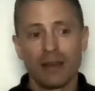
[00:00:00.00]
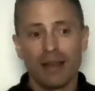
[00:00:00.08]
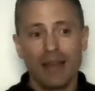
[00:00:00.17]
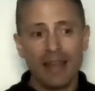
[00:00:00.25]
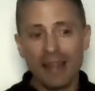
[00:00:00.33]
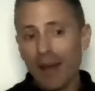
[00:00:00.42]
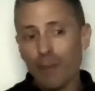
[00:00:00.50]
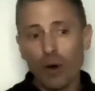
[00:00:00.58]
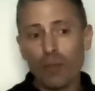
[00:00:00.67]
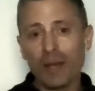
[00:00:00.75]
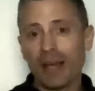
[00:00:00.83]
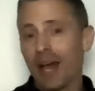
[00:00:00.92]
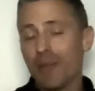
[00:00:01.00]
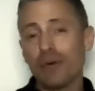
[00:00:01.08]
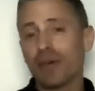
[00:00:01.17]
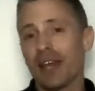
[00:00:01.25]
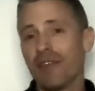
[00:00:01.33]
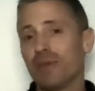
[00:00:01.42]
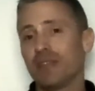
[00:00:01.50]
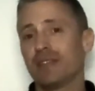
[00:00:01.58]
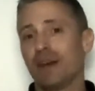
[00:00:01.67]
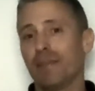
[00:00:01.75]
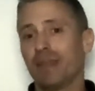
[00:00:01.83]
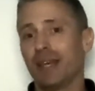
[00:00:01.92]
In that moment, Kaipo gave me
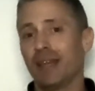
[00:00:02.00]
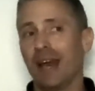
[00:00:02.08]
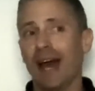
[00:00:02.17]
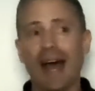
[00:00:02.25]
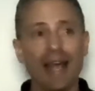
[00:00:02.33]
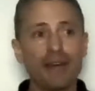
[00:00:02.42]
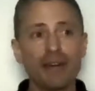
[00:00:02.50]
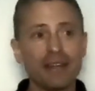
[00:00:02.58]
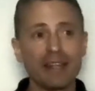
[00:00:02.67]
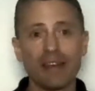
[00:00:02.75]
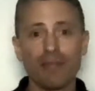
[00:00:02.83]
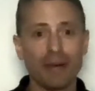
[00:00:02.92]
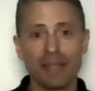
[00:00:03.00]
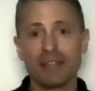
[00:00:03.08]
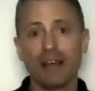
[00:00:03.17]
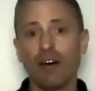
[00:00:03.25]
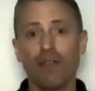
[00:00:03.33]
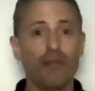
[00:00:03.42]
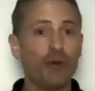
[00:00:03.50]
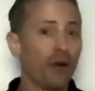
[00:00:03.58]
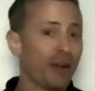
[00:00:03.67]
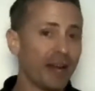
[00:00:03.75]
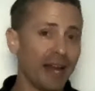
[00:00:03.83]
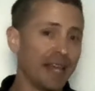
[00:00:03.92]
something that I couldn't give myself, nor
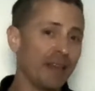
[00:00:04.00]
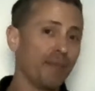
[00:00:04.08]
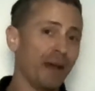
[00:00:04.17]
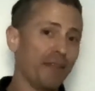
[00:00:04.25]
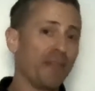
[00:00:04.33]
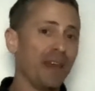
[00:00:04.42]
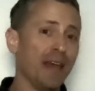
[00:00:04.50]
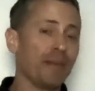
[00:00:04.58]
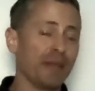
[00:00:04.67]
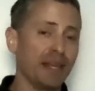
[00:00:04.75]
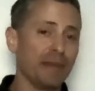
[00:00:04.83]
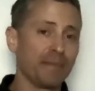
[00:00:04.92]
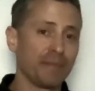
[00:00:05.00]
could I give my family.